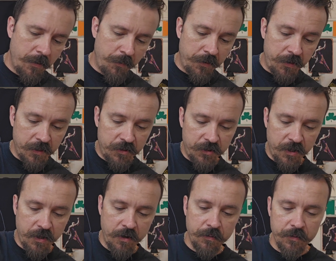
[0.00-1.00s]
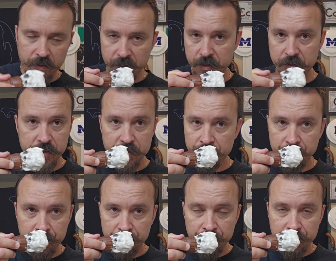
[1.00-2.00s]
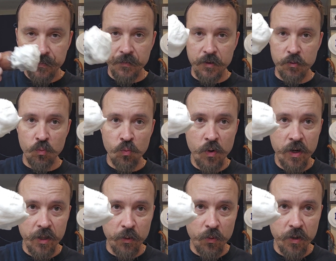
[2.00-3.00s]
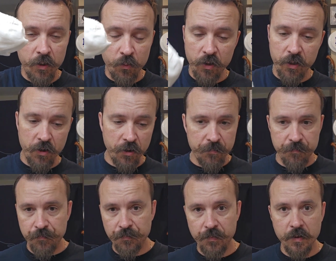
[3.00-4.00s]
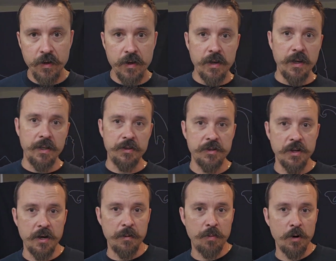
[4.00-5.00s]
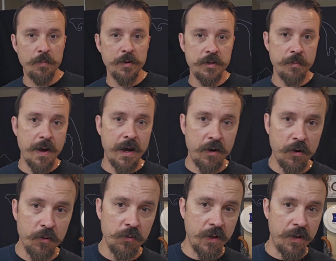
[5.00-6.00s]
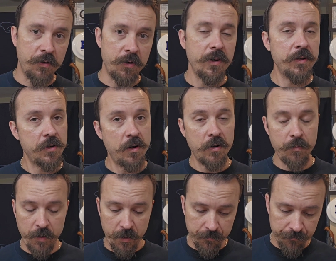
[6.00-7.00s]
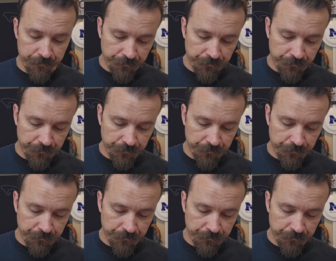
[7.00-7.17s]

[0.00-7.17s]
But this scent is just really, really, really good. It's uh, bourbon, tobacco, leather, and tonka bean.